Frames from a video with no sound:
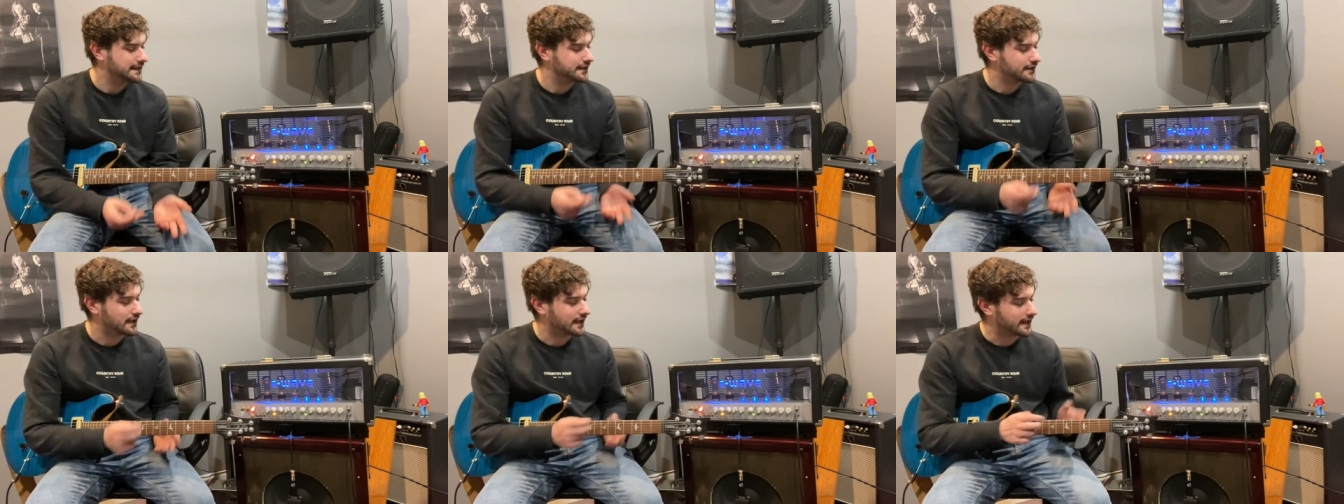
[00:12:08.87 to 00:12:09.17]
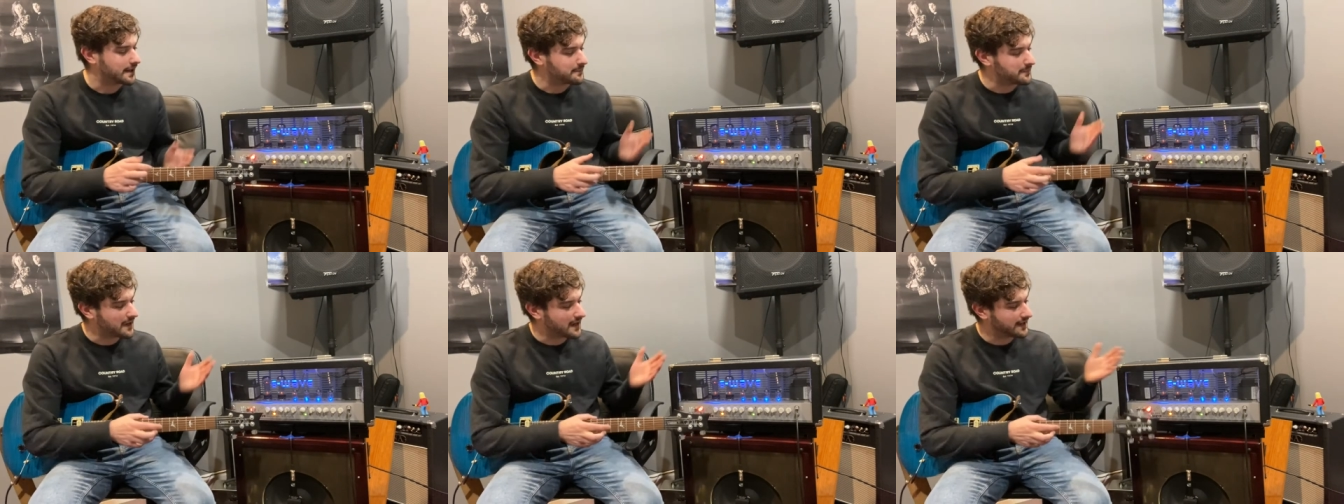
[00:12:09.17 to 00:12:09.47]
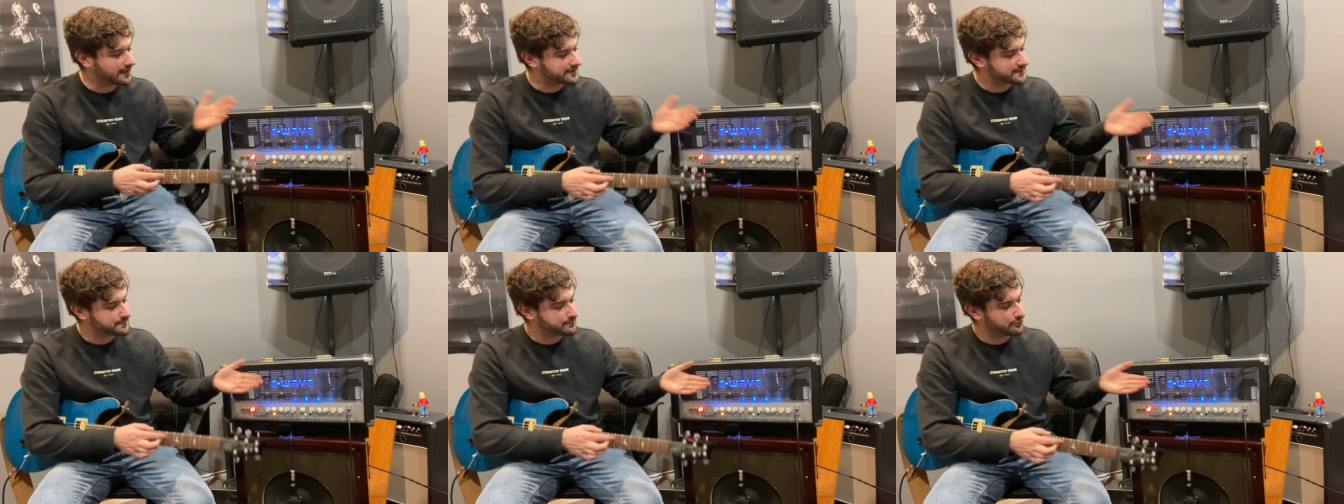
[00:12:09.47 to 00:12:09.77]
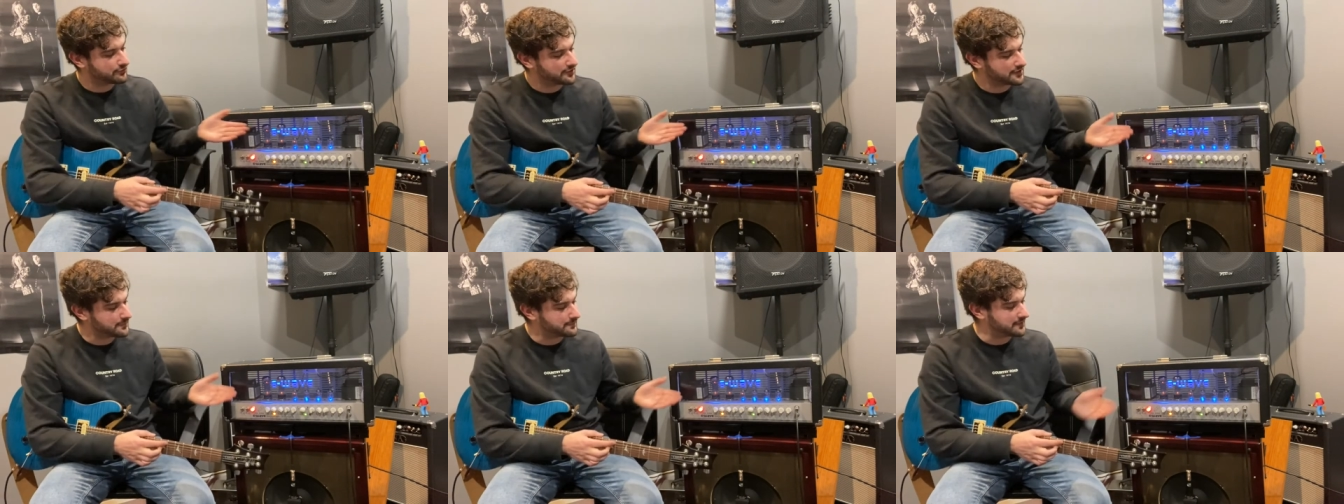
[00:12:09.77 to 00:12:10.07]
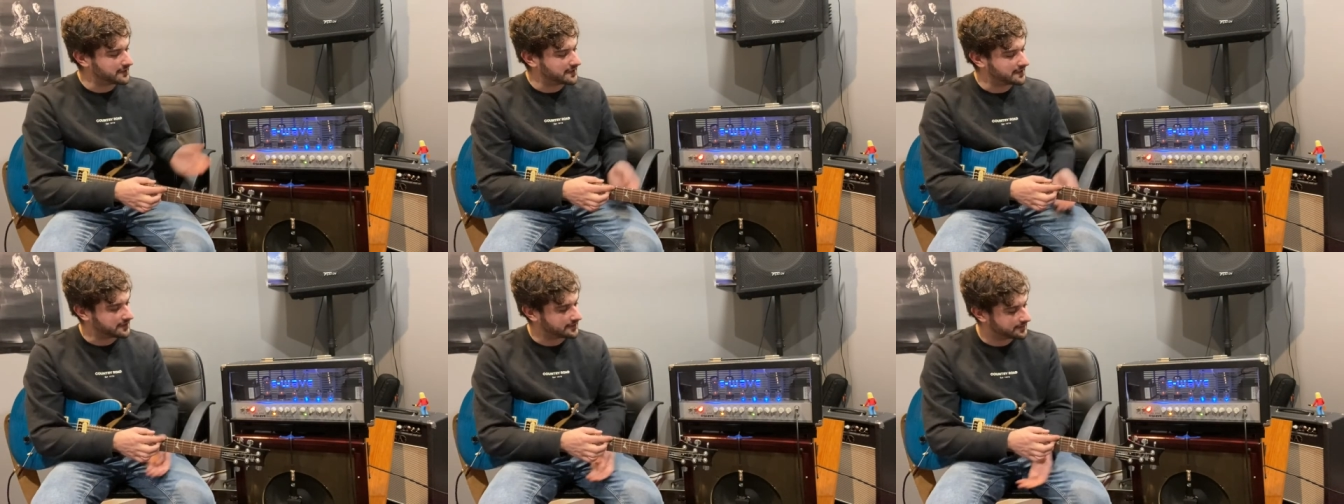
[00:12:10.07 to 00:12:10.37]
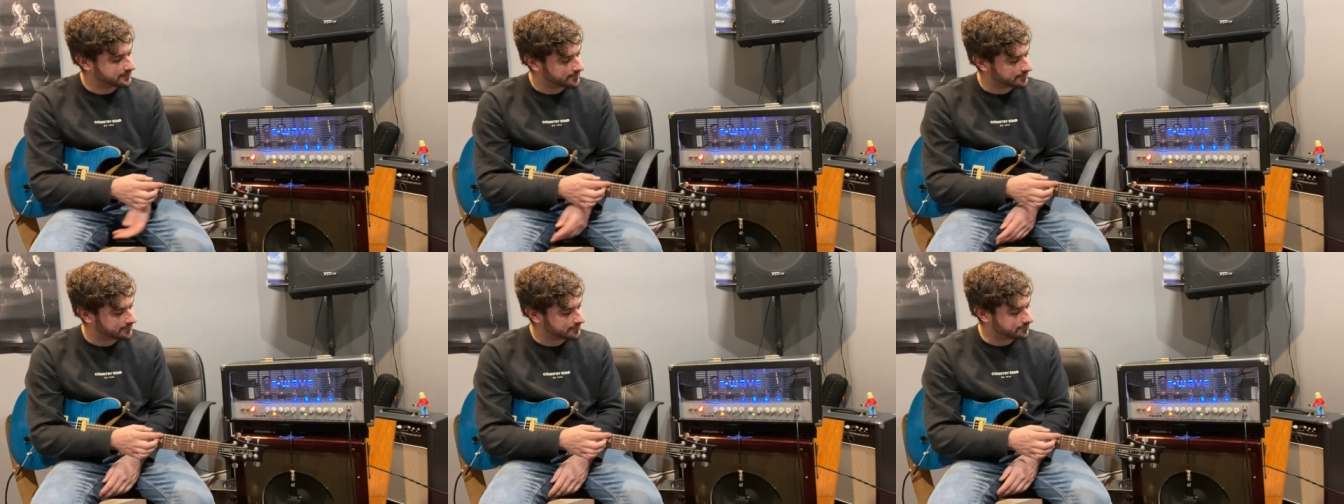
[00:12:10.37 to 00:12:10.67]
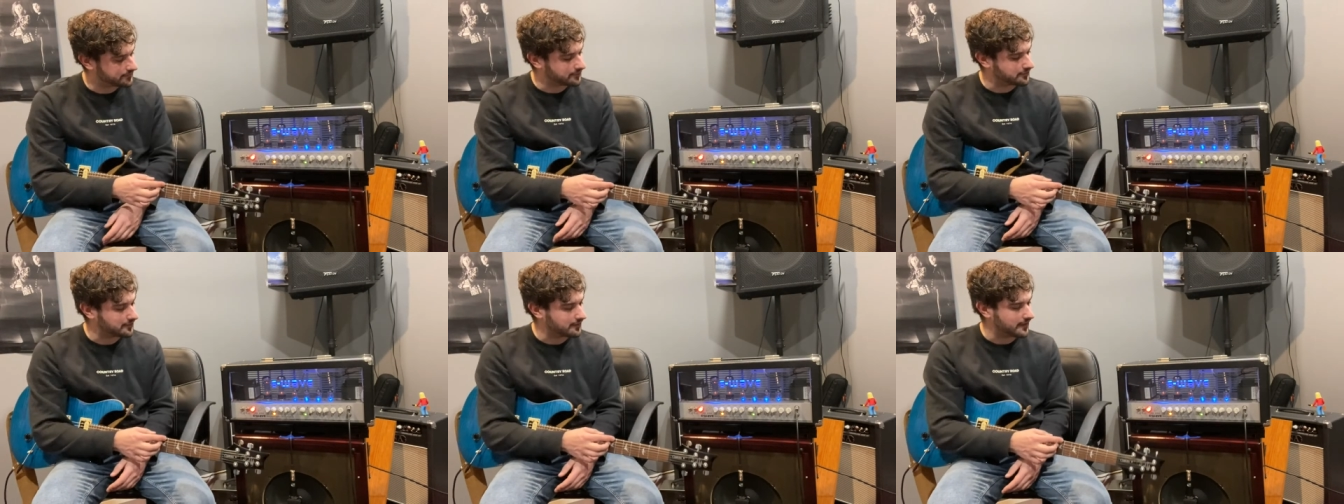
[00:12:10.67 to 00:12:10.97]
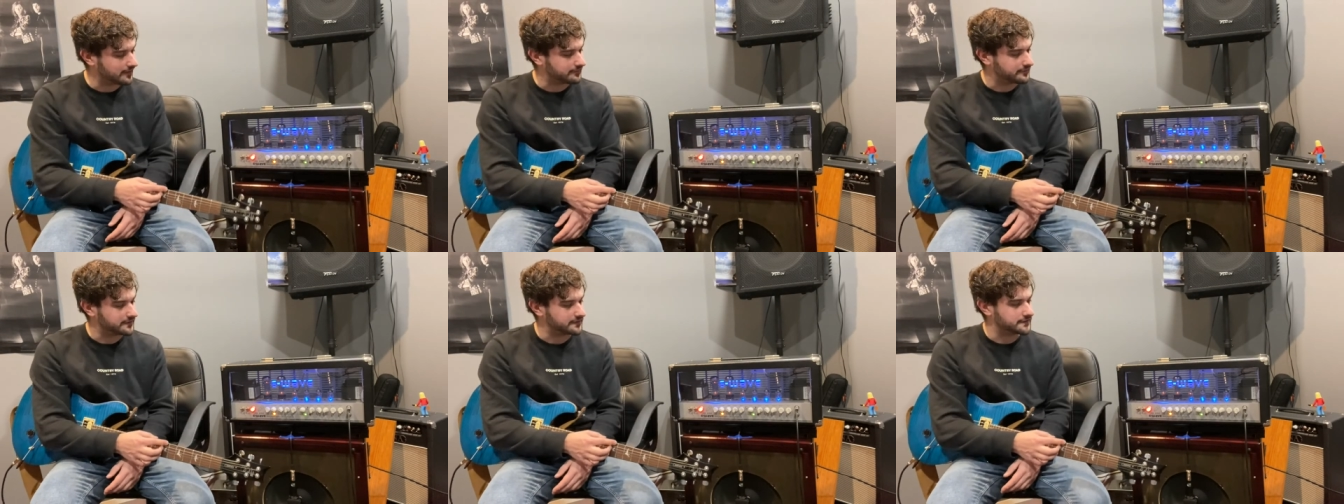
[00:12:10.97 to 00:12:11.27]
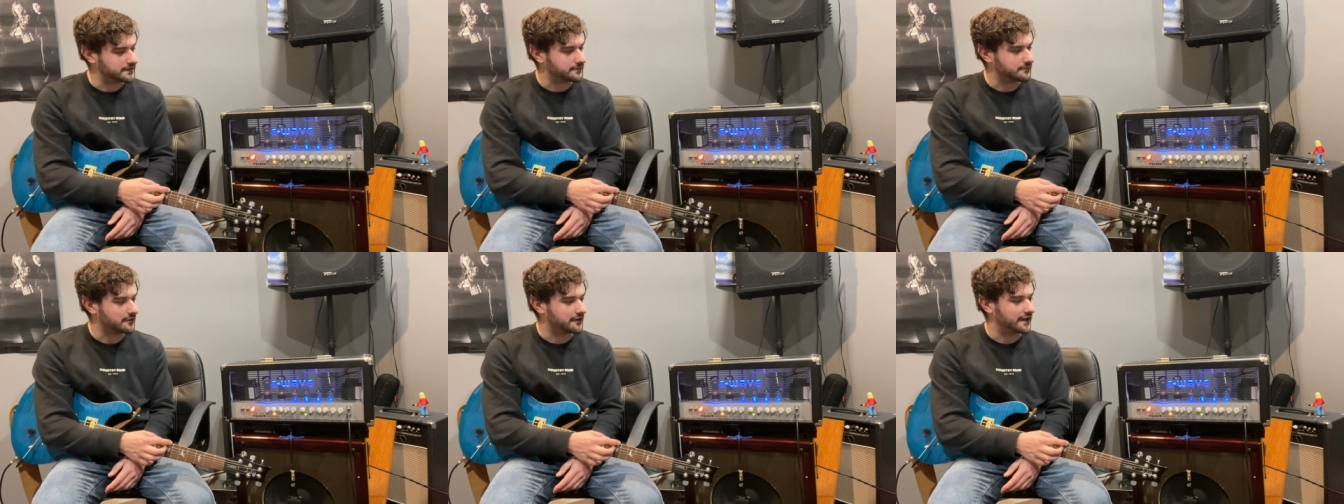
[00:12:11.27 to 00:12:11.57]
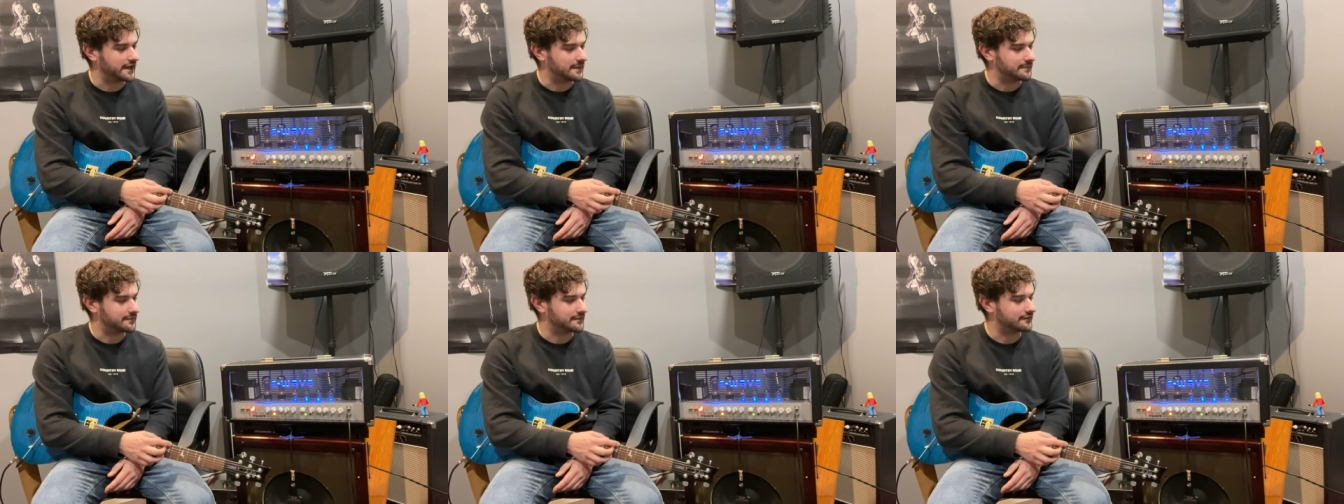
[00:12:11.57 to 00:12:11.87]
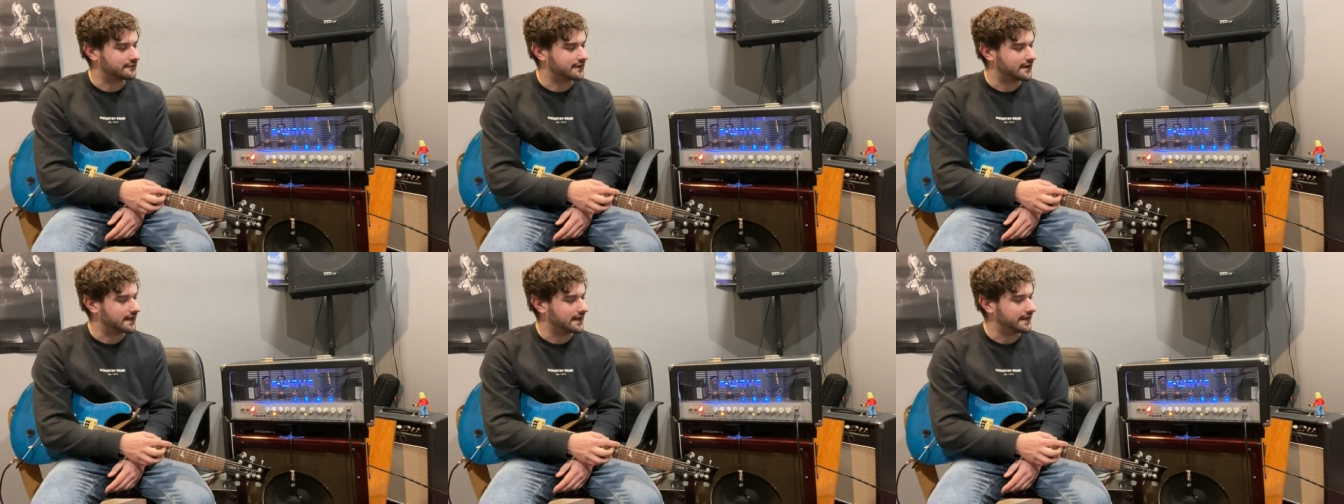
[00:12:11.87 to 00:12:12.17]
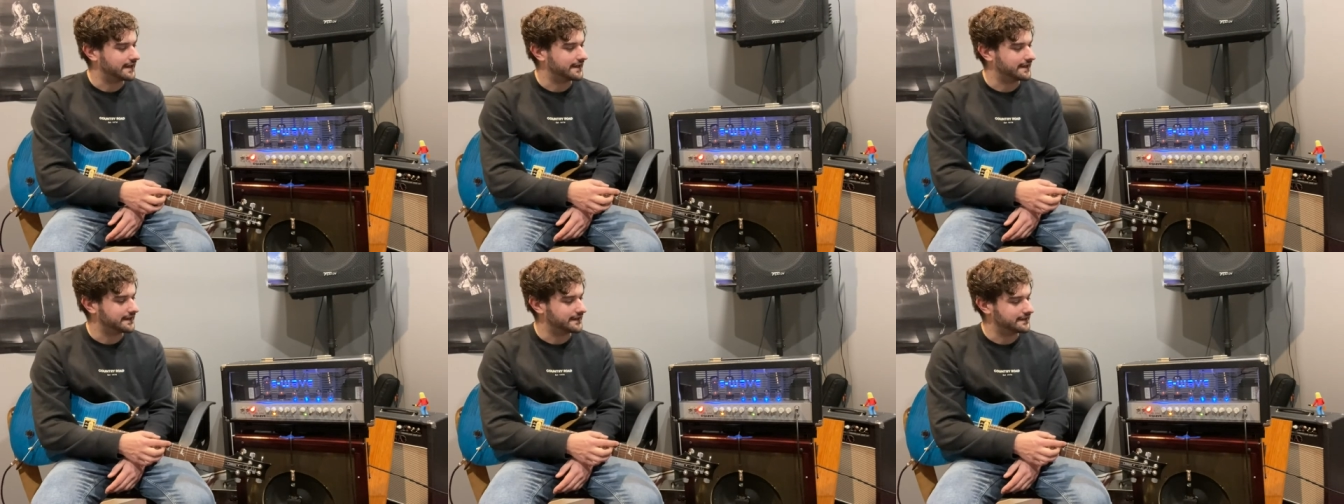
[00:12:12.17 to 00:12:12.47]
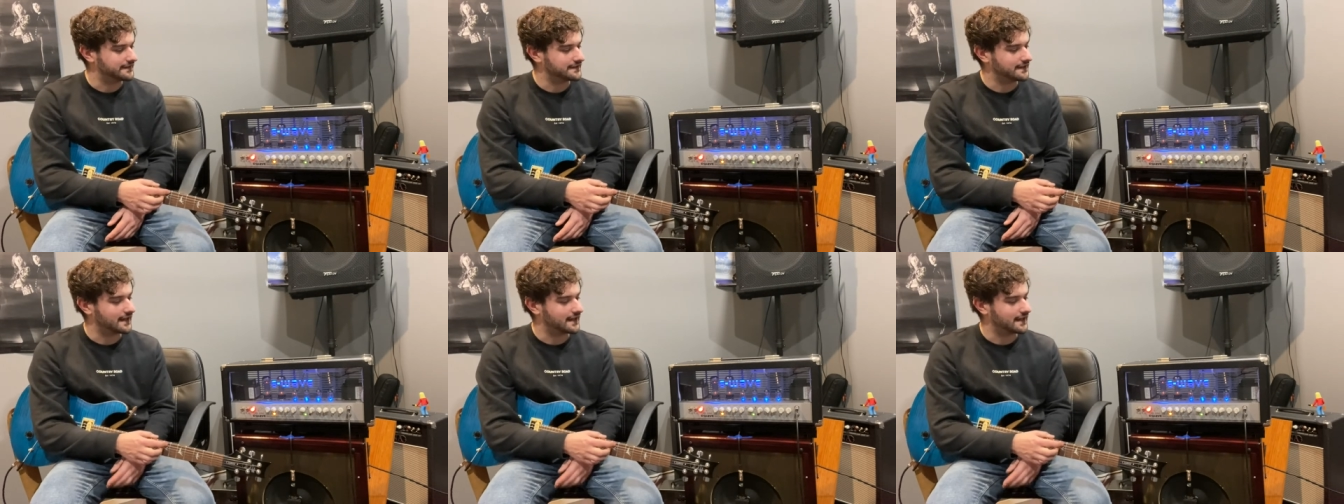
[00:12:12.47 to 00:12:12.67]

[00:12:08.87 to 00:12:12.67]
uh, but it's pretty big for a 50 watt amplifier head.